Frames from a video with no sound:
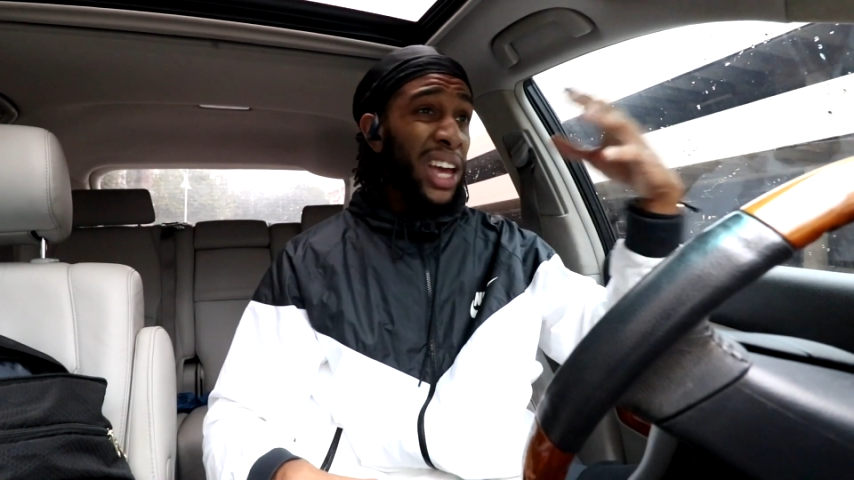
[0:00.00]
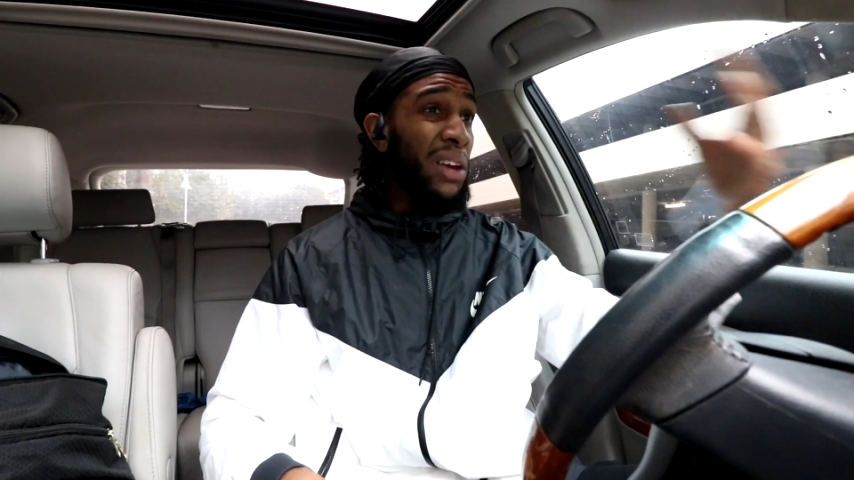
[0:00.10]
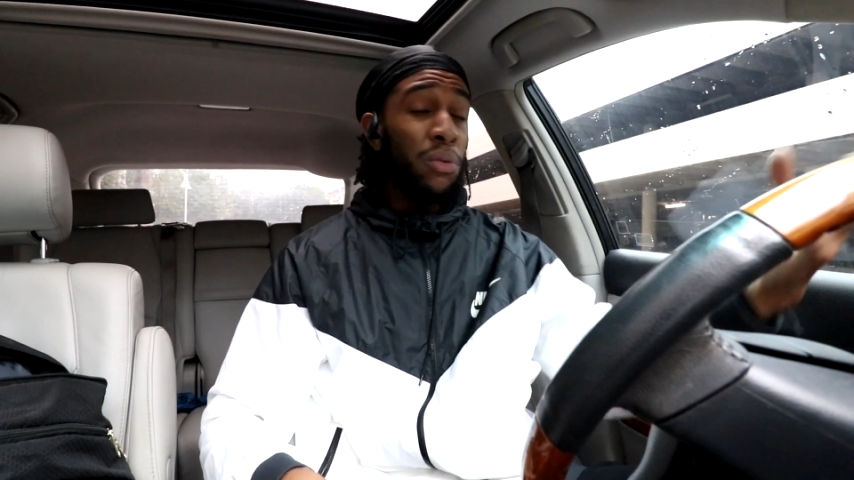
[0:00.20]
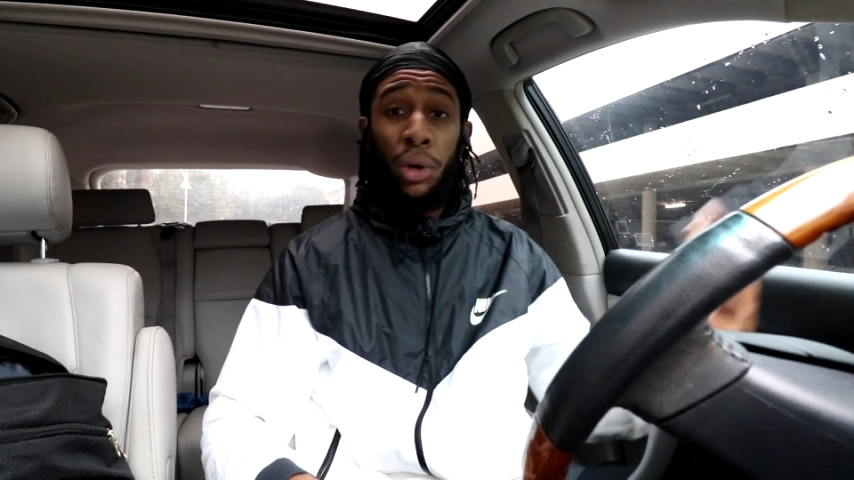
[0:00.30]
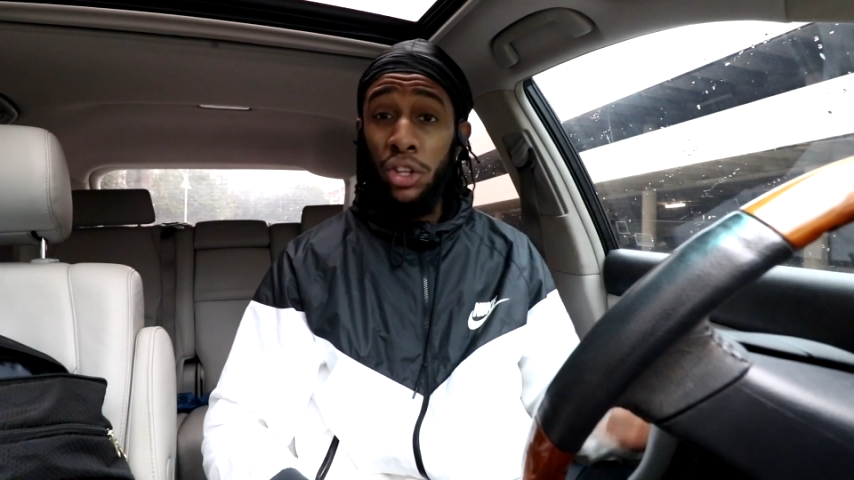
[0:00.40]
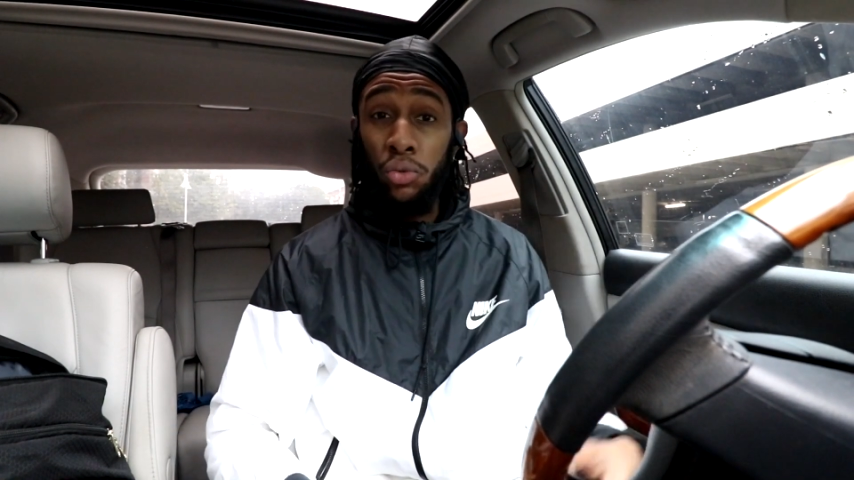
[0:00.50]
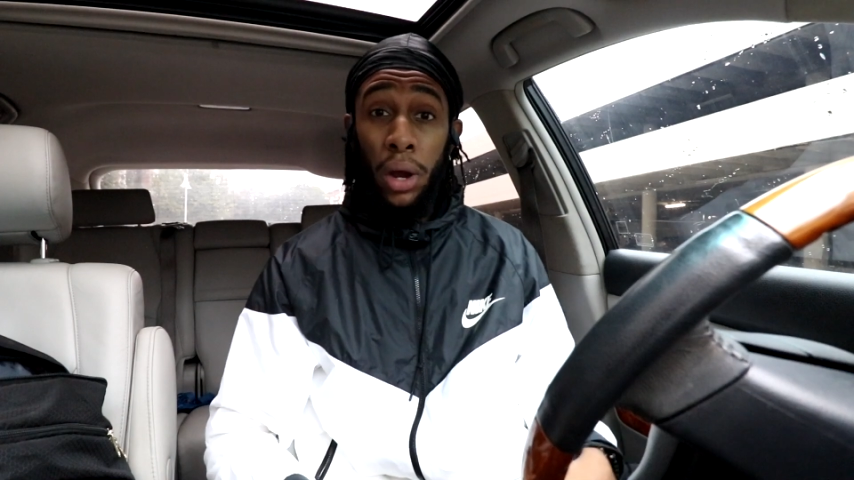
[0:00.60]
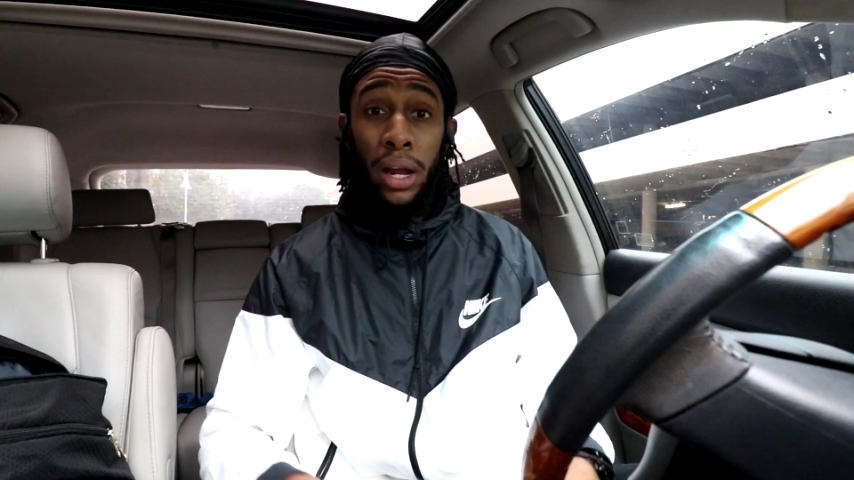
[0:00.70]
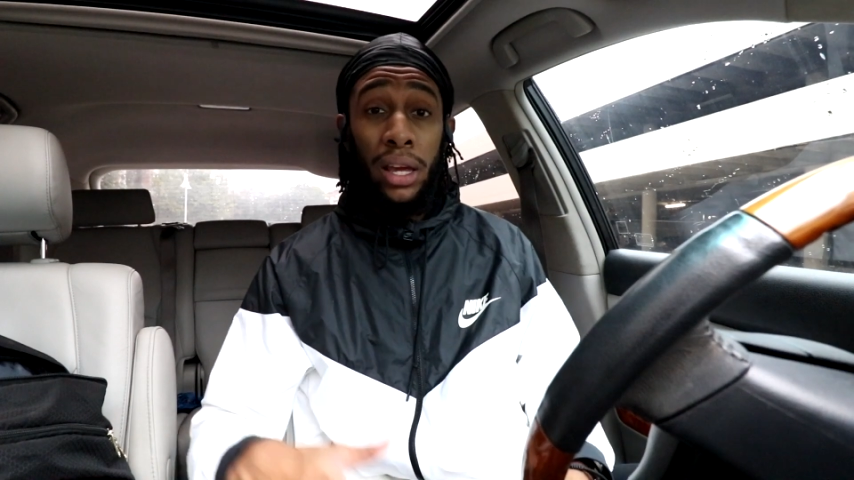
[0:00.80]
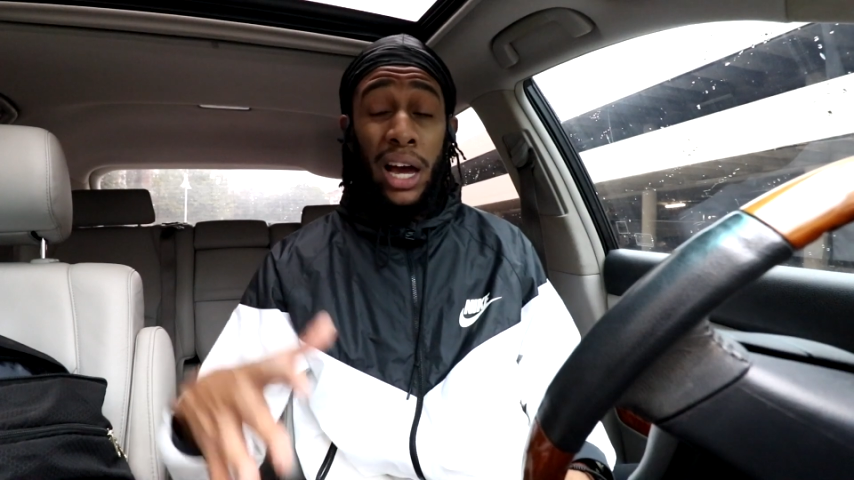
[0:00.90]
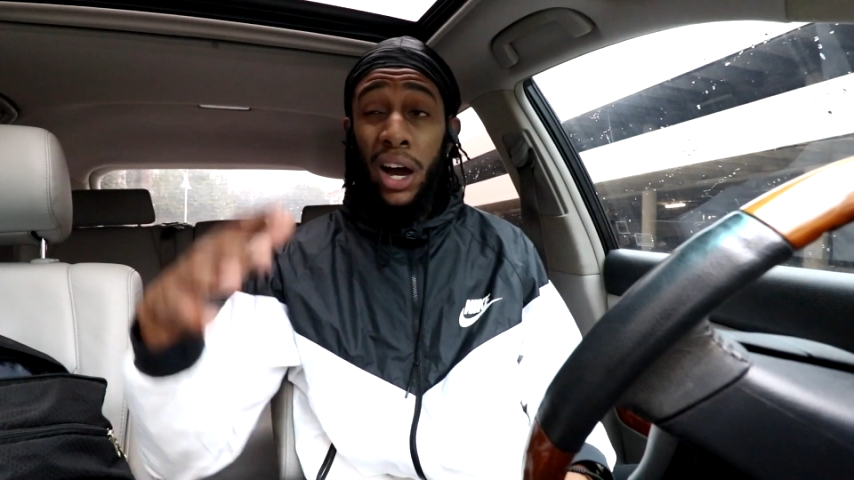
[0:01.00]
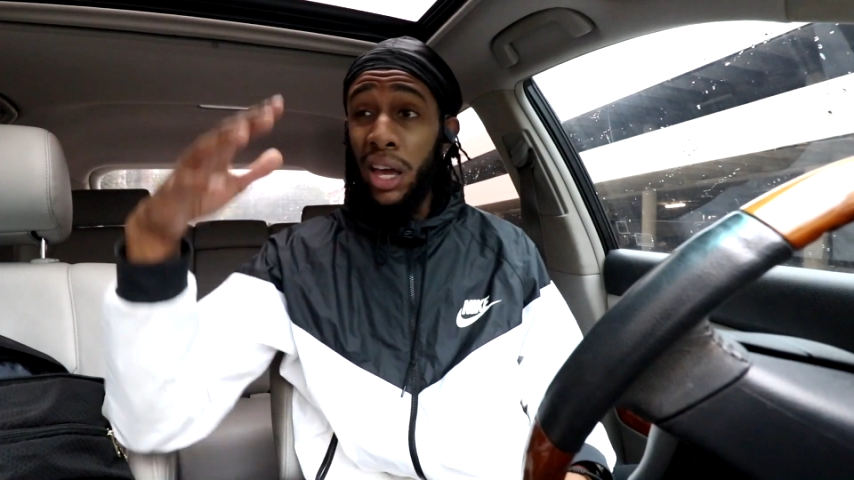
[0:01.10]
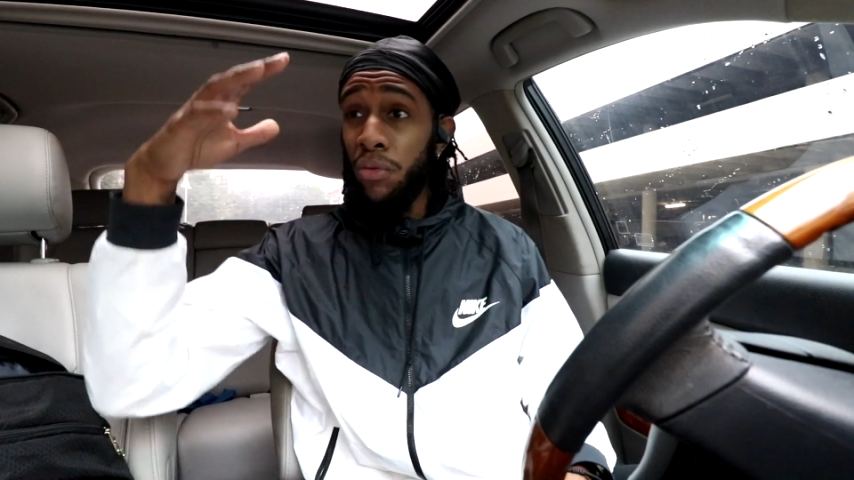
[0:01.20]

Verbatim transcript: Even when it's rainy out,